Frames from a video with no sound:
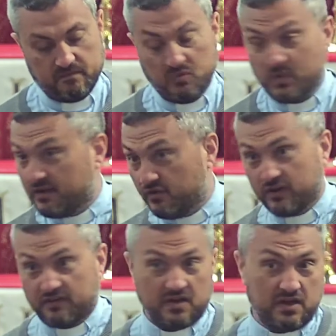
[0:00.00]
Whether
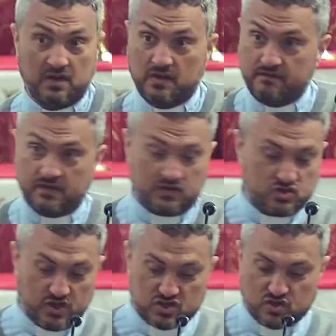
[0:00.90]
it's the, the
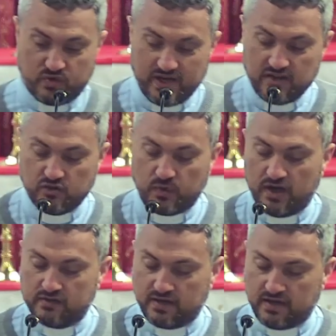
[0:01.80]
traditional Hindu
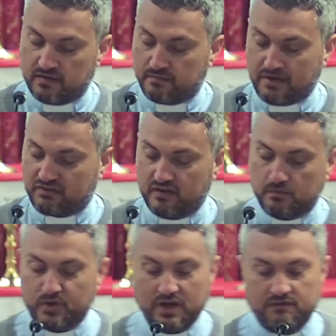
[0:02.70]
idea that perhaps in the
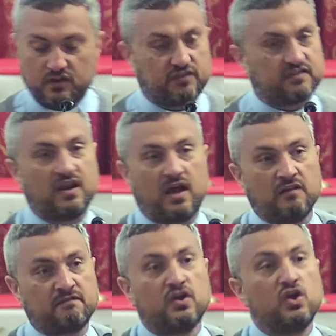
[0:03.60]
previous
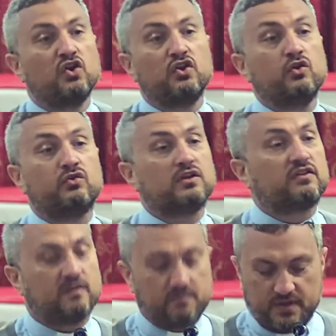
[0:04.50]
life you did
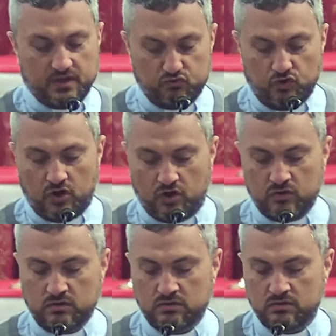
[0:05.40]
something
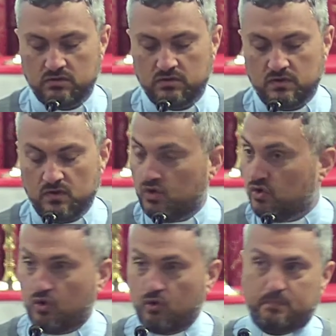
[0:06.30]
wrong,
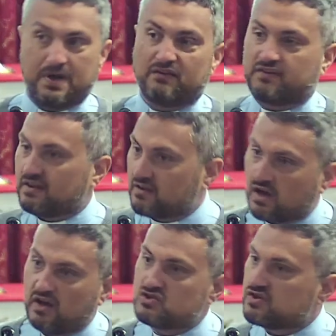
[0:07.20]
or, or perhaps that
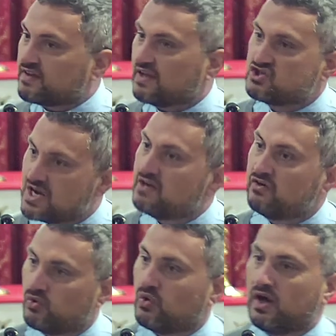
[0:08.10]
kind of just that
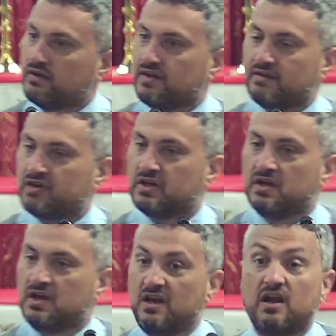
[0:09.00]
general idea that
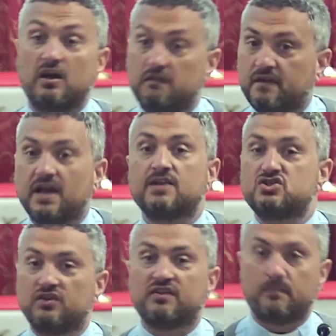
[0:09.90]
life
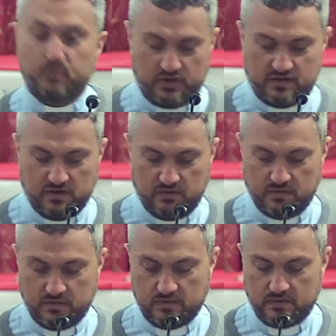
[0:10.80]
catches up with you.
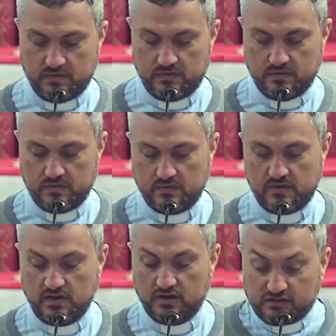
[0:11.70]

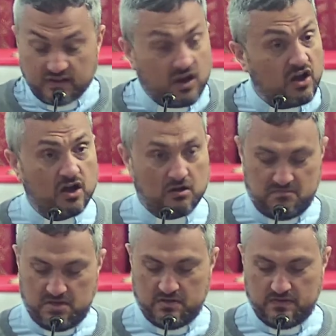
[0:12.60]
It's
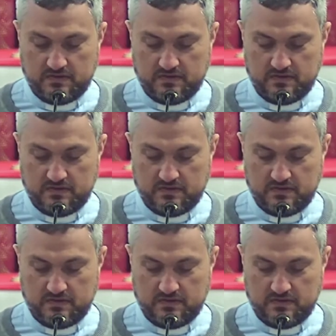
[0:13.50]
karma.